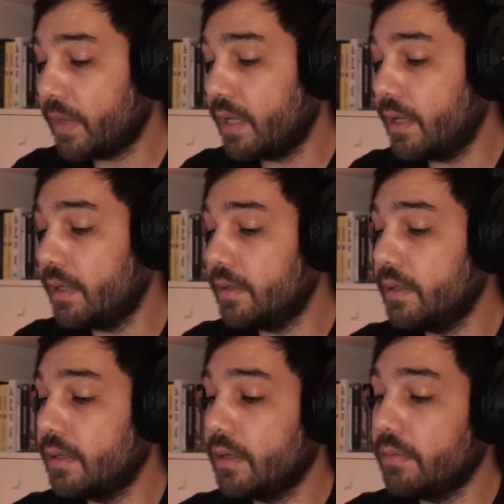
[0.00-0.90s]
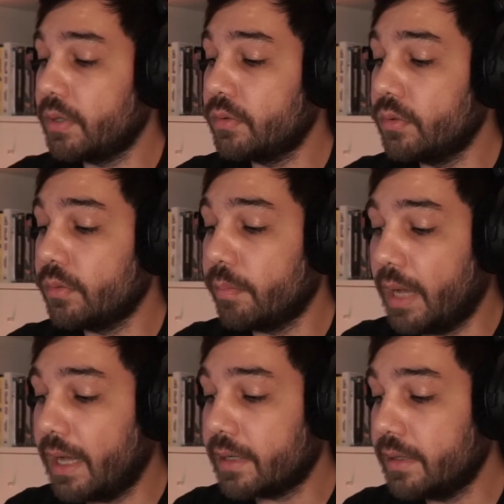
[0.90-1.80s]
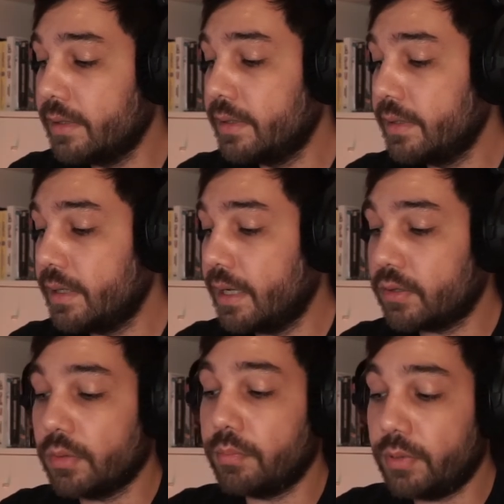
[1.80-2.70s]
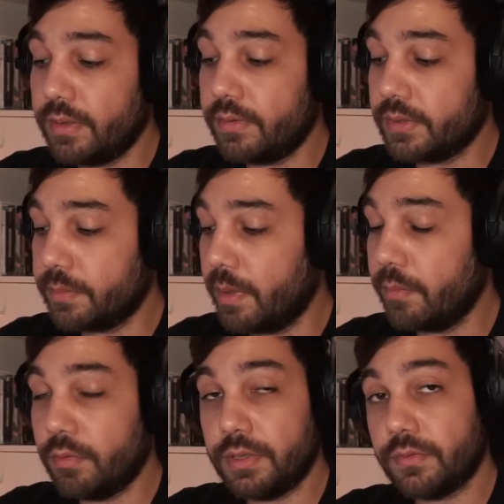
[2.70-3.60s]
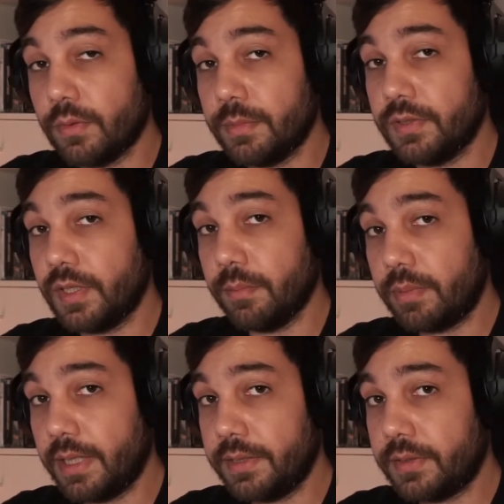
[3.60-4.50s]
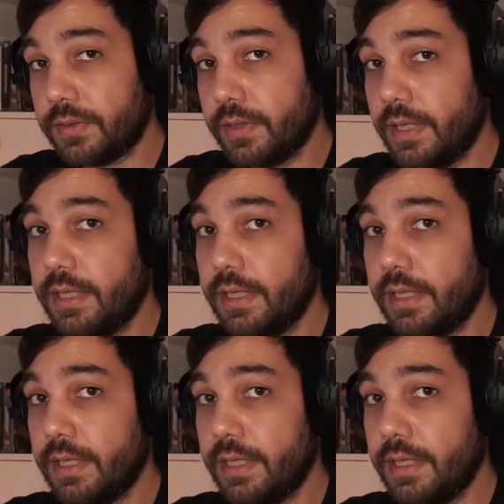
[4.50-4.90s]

and we could look back at our previous memories from the same place.